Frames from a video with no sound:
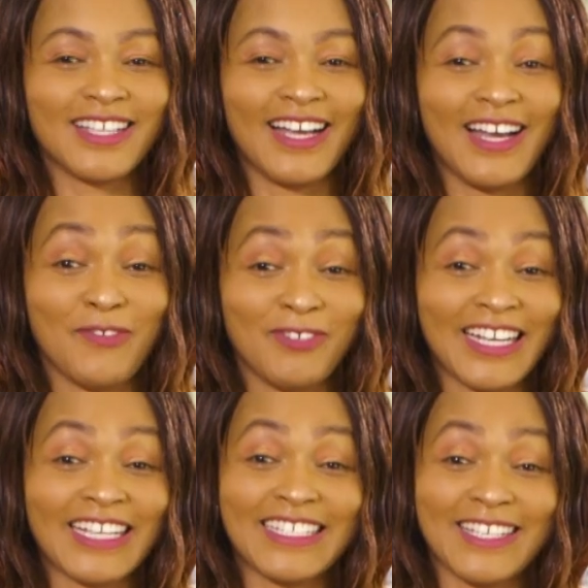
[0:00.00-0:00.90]
I have an
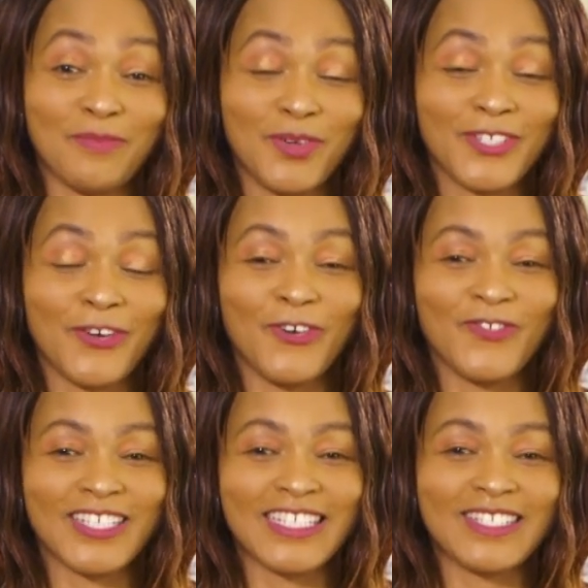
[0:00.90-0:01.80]
idea about
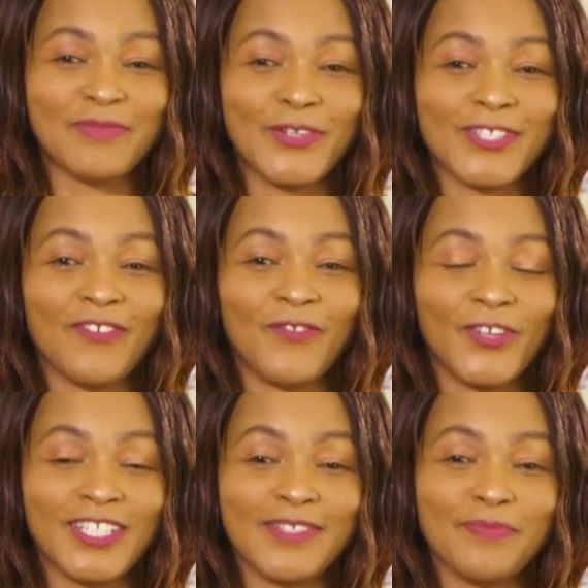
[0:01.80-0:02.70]
COVID because I've
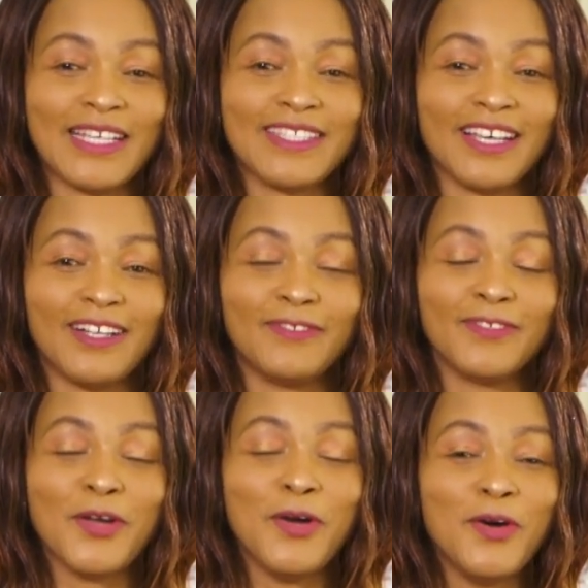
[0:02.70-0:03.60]
fought it myself.
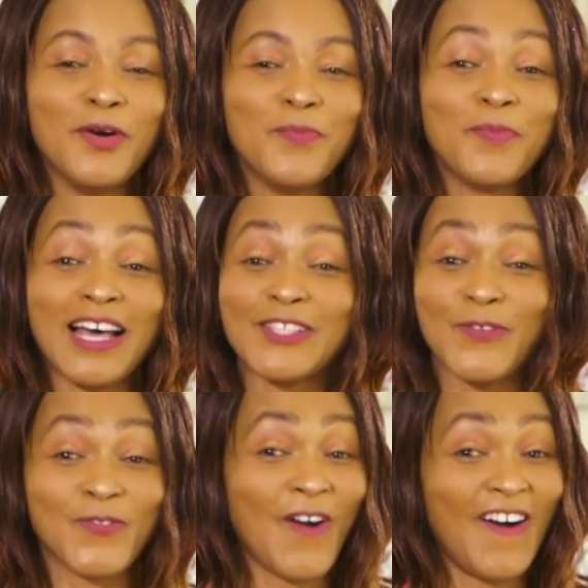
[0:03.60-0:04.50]
Plus,
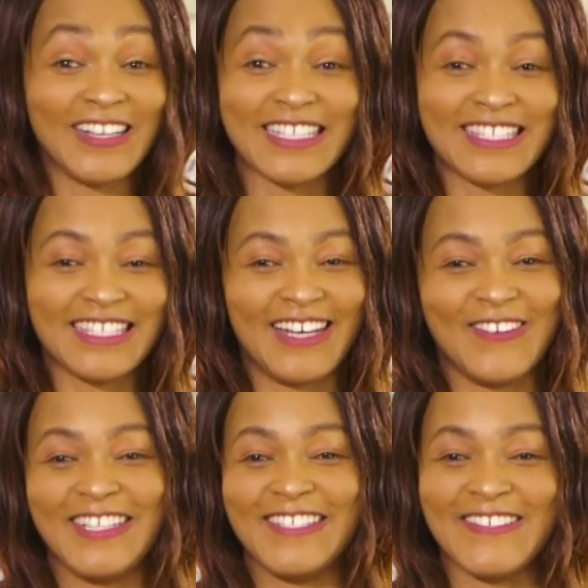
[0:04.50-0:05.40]
of course, I
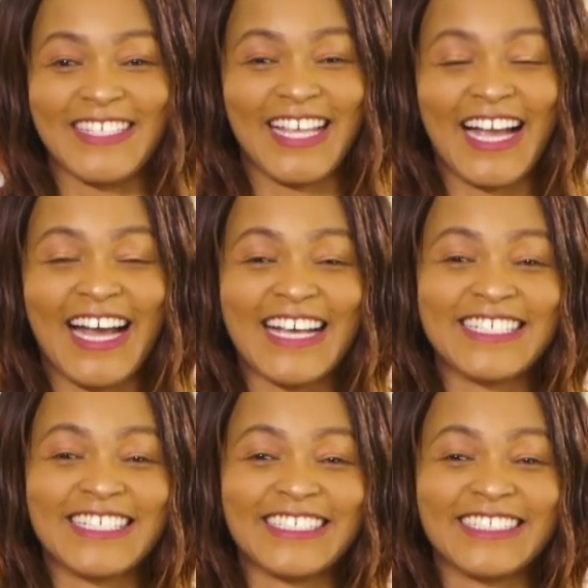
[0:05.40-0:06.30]
want to win the cash.